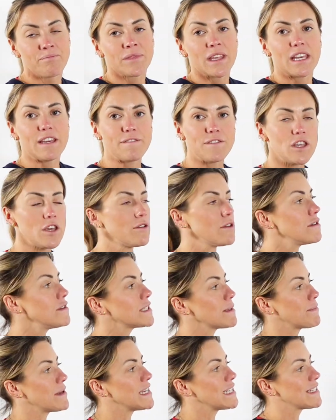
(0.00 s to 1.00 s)
If you use
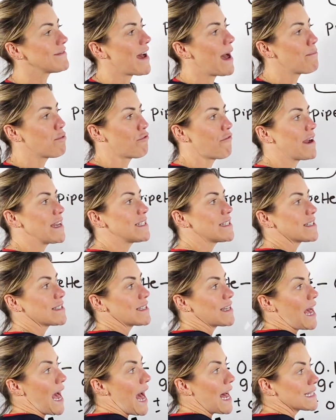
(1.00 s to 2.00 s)
a piece of apparatus
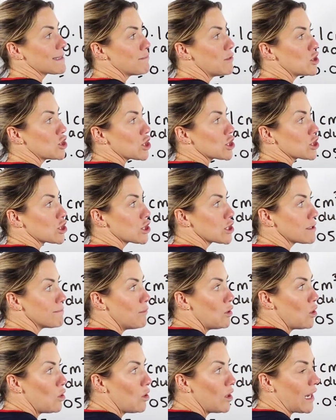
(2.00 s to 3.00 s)
that has much
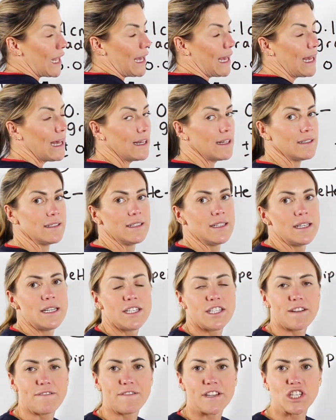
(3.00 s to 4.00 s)
smaller
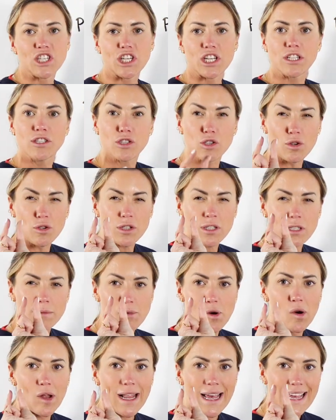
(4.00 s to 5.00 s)
divisions or
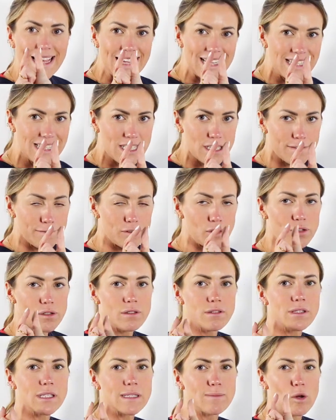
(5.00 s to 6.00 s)
smaller
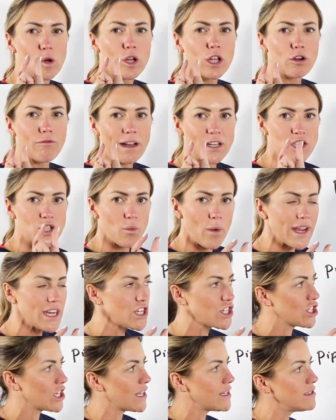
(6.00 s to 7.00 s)
intervals, smaller
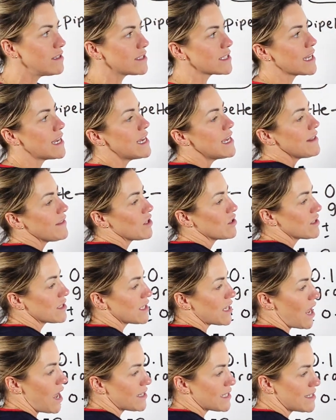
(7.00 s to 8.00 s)
graduations, the
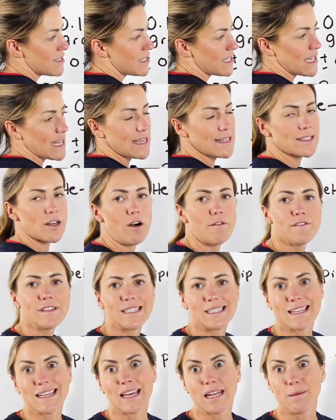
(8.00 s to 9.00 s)
uncertainty is
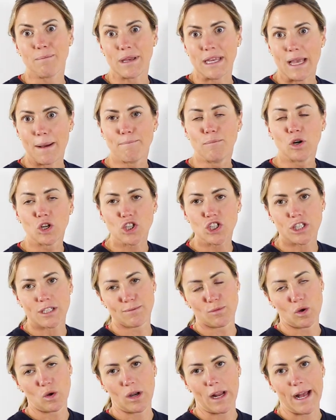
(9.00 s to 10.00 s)
obviously going to be much
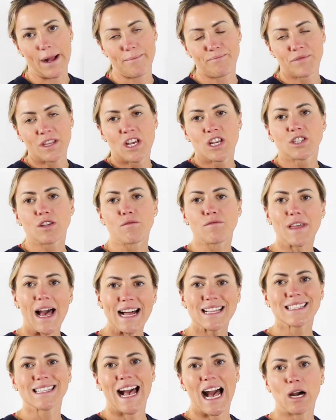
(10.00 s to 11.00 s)
smaller. So
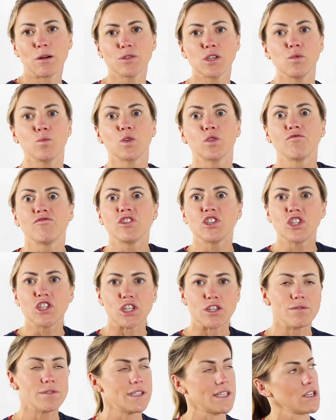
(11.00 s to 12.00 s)
that's how you would
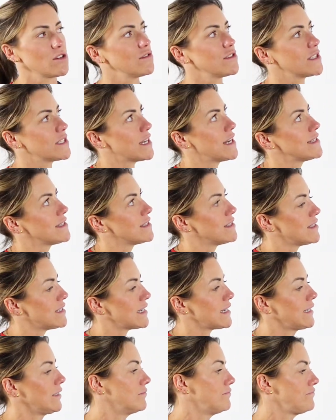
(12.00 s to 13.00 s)
reduce the
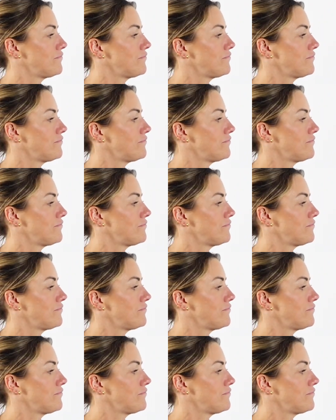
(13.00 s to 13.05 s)
uncertainty.